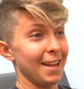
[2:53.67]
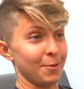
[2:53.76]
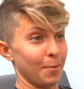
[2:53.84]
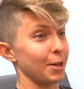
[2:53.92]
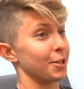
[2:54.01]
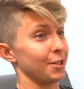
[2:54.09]

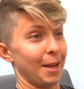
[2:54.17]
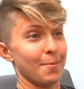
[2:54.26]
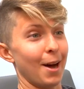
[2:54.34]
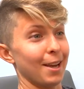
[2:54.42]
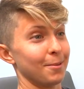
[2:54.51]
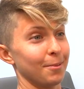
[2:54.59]
as much as I
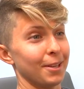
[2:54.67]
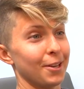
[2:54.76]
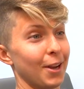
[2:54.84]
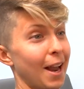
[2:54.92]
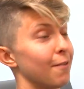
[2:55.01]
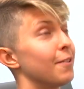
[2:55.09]
possibly
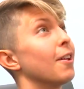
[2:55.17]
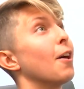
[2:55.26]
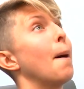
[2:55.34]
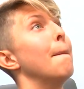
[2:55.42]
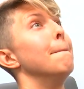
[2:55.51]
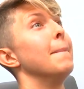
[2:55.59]
could. I feel
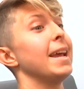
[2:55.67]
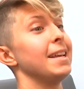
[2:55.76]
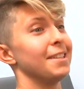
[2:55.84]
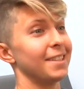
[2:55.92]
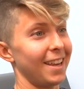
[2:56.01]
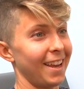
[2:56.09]

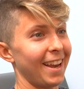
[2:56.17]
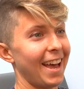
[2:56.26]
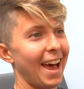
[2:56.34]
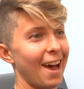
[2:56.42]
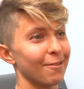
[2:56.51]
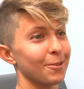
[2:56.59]
amazing
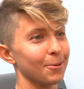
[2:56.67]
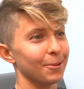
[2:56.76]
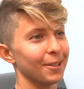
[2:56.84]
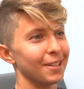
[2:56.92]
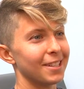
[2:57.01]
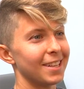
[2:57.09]

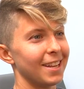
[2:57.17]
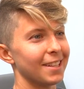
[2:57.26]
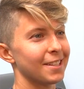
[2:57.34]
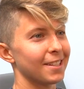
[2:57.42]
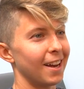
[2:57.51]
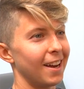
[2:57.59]
afterwards.
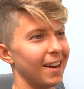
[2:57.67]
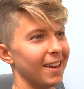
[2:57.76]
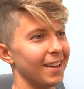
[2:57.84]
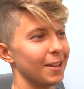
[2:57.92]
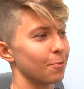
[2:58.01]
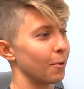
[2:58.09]
It's
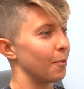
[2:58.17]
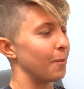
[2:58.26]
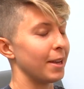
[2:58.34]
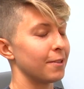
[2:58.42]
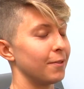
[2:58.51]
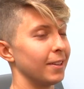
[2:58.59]
uh, it's one of the
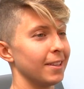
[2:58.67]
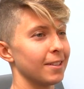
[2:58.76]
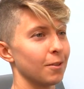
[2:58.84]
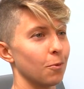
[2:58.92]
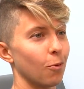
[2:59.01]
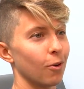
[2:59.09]
best feelings
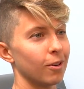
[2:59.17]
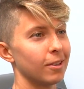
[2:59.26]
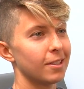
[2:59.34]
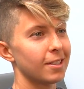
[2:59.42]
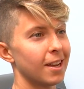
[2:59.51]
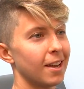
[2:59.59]
in the
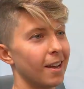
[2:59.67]
world.